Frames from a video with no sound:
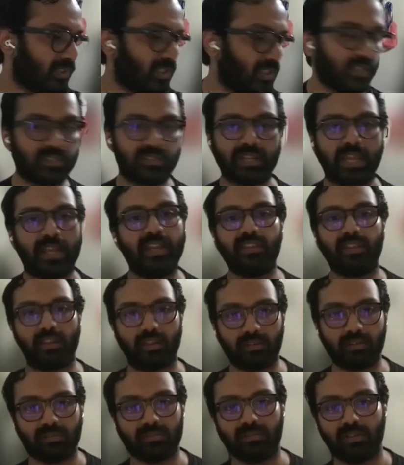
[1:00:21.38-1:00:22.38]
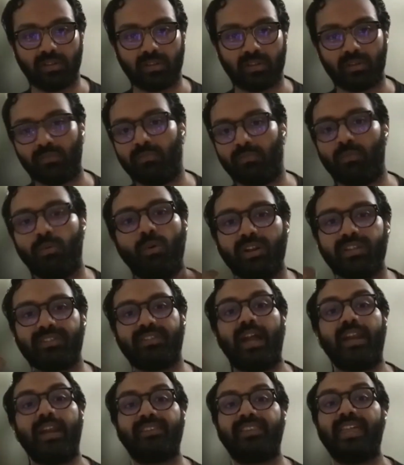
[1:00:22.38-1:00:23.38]
just anything. What
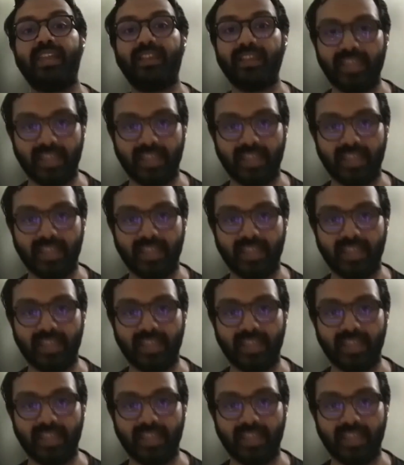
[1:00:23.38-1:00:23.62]
is that thingy?